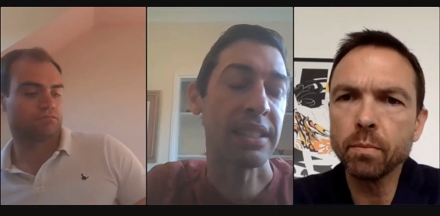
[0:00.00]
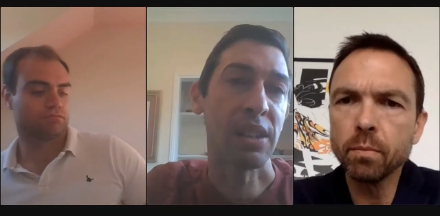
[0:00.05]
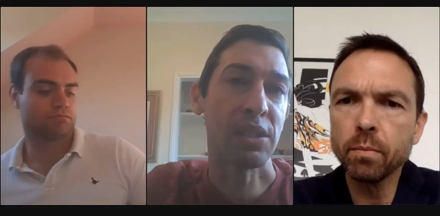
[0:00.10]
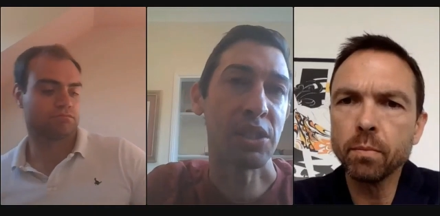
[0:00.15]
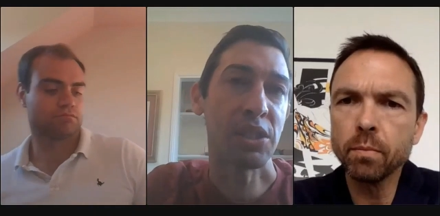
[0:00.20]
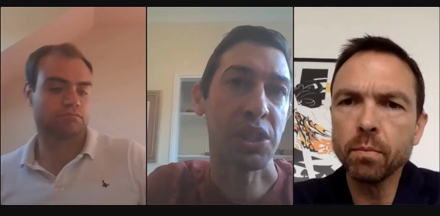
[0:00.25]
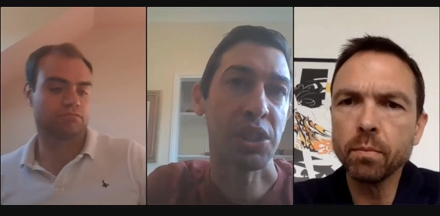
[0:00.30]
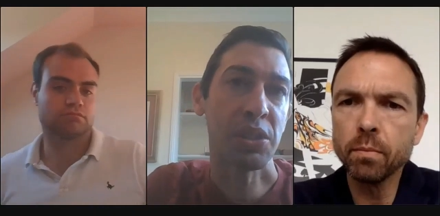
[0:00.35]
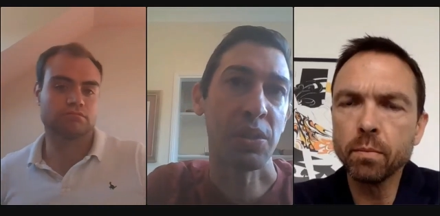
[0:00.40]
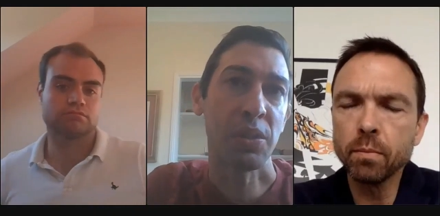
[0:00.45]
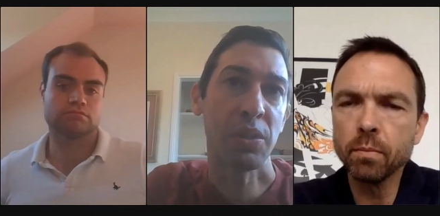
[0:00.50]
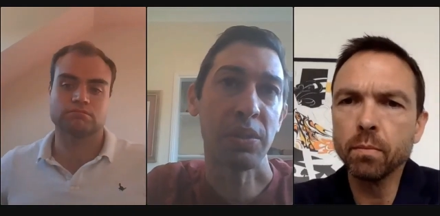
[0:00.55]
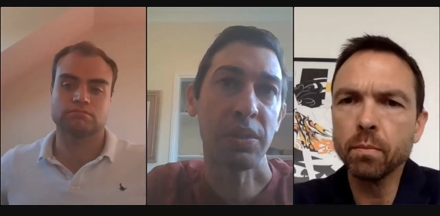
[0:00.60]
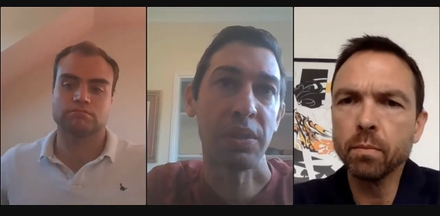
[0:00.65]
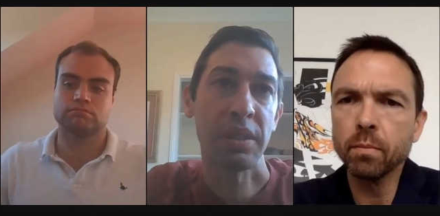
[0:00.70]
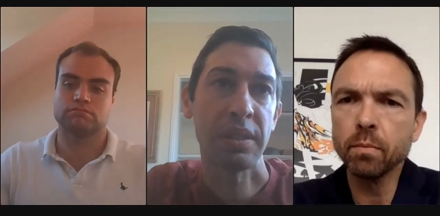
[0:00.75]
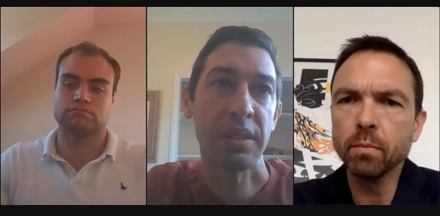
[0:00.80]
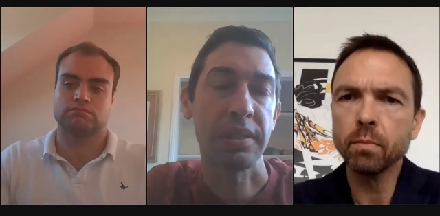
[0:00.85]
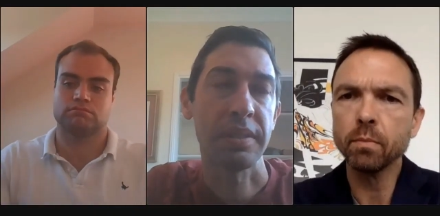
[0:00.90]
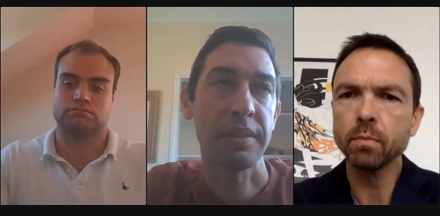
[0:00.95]
Speaker 1: touched on
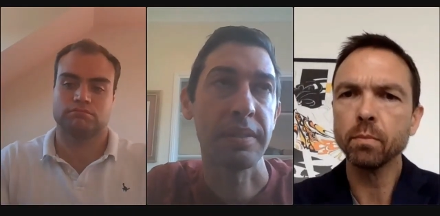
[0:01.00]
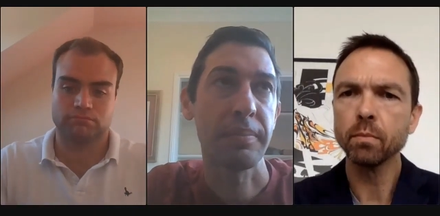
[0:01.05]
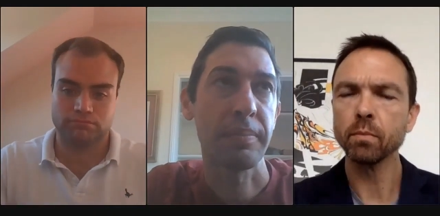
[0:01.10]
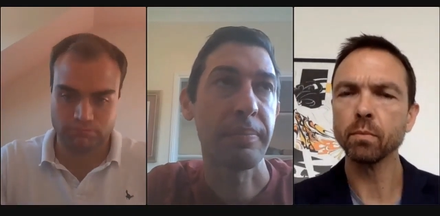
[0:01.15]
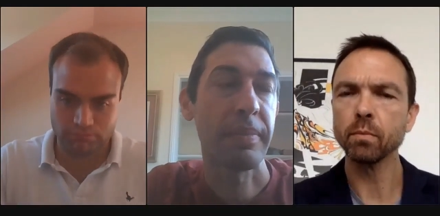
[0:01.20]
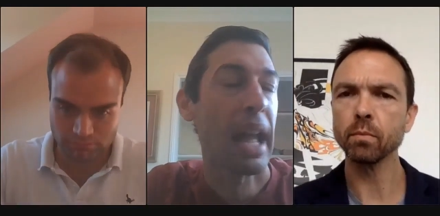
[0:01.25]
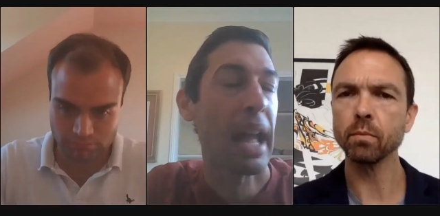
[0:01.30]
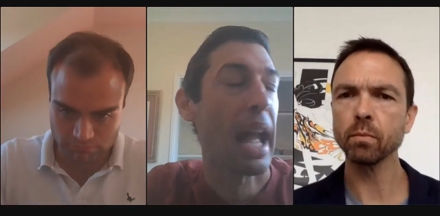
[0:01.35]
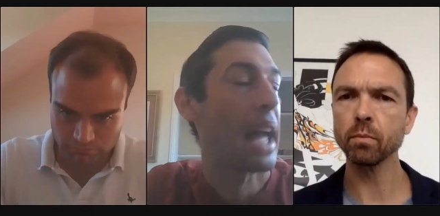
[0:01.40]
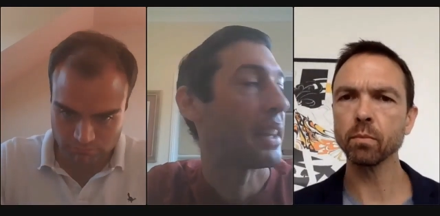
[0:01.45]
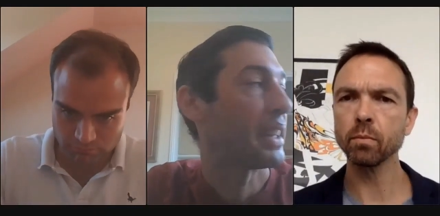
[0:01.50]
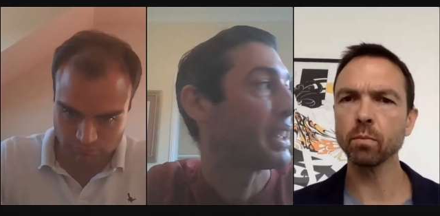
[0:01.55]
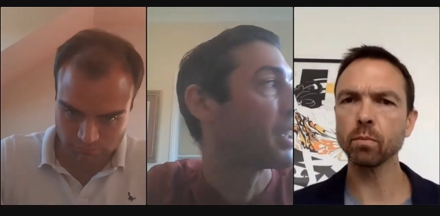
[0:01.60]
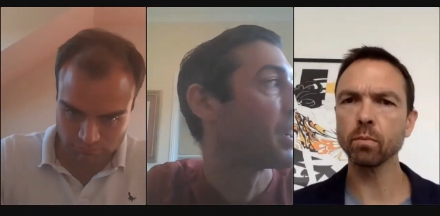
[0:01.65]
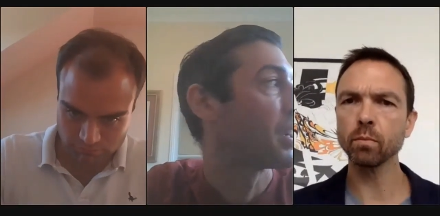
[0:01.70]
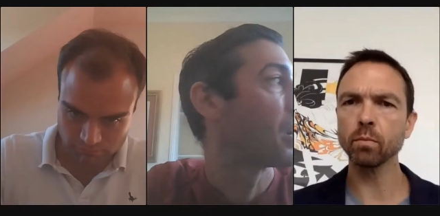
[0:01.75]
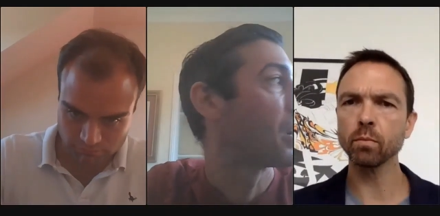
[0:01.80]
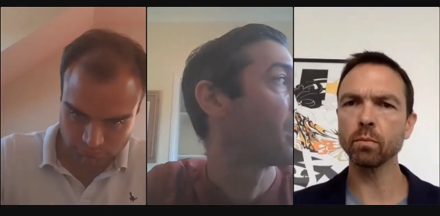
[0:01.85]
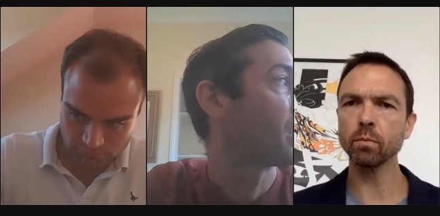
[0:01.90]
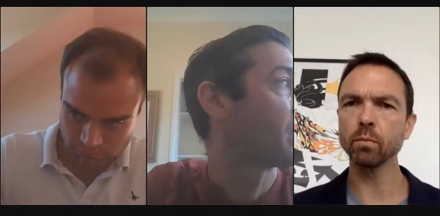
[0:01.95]
at the
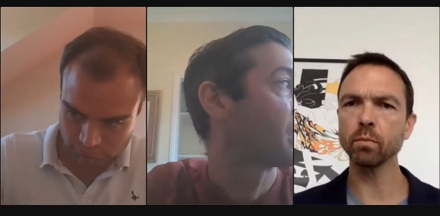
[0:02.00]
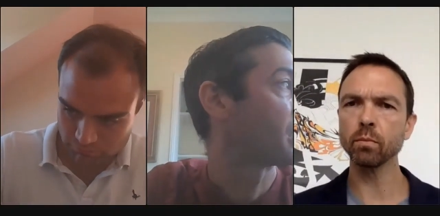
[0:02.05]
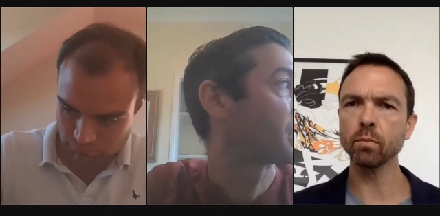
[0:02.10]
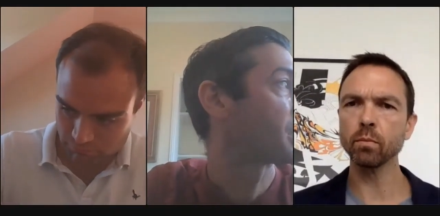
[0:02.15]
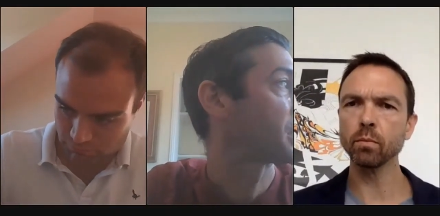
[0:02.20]
earlier